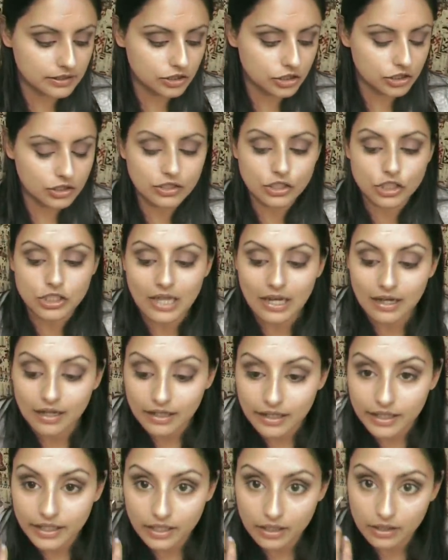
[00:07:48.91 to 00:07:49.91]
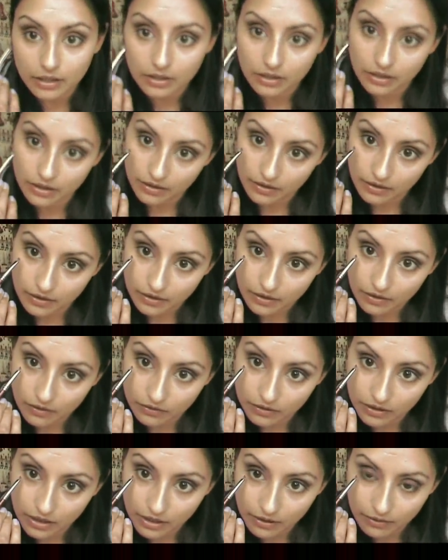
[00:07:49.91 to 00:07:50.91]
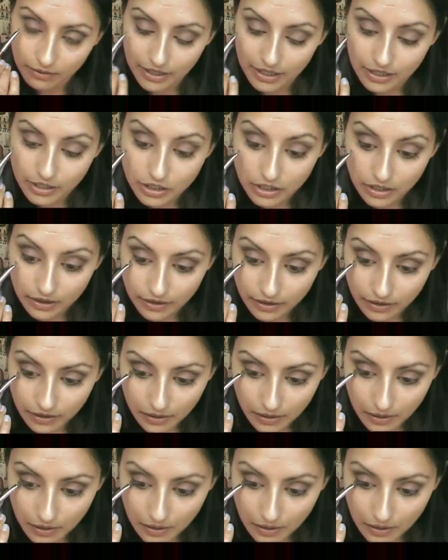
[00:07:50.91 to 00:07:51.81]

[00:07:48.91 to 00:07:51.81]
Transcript: just gently on the lower lash line.